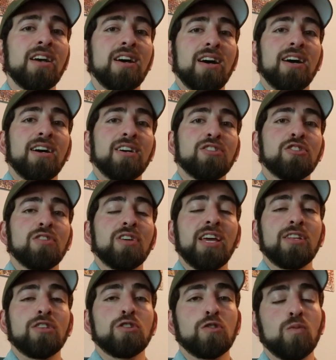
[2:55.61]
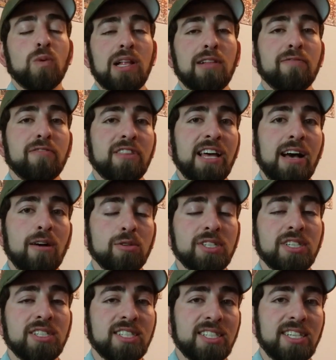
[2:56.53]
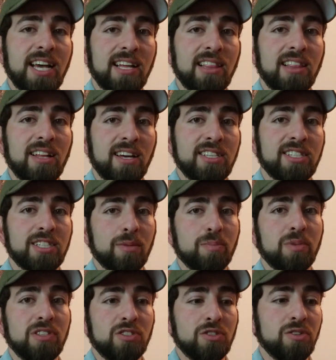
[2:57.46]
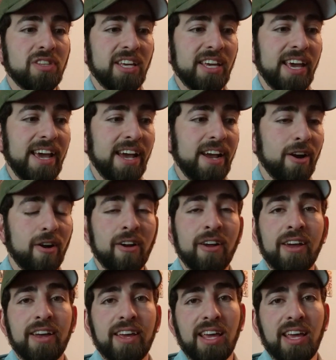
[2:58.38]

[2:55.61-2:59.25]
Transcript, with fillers: to get 12,000 satellites up into the air.